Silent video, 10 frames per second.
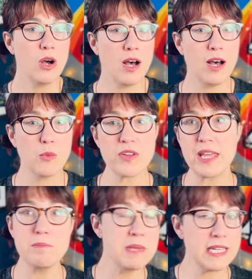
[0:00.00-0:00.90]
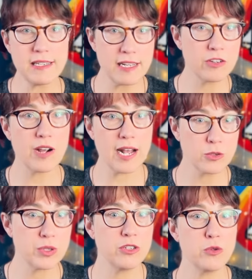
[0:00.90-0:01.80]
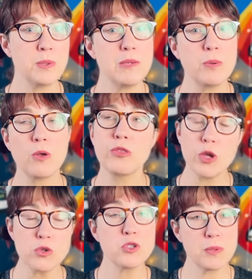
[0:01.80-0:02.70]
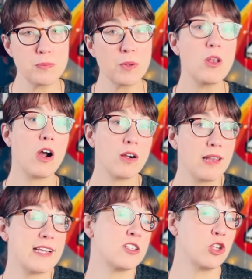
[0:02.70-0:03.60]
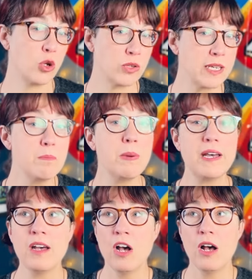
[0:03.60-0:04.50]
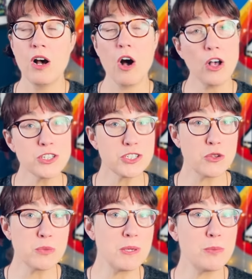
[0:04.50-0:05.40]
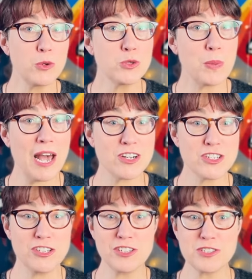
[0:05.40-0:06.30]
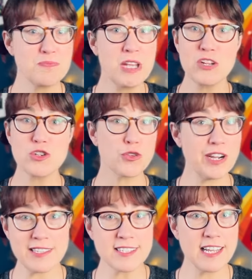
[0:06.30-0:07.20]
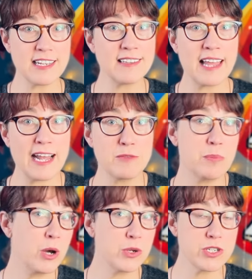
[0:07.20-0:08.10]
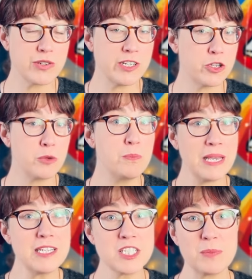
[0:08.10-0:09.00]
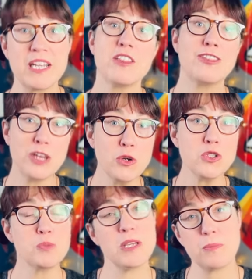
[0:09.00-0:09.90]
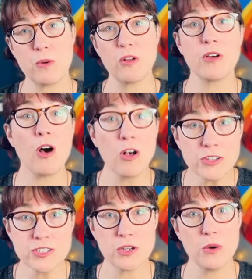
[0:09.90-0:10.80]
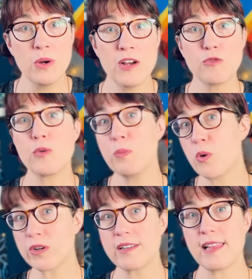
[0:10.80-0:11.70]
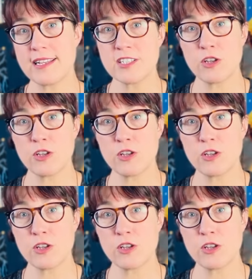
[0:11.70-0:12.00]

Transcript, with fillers: uh, where they meet and interact with new people, those people are less lonely, but also, the people whose passion is translating Latin poetry in their basement, those people also reported less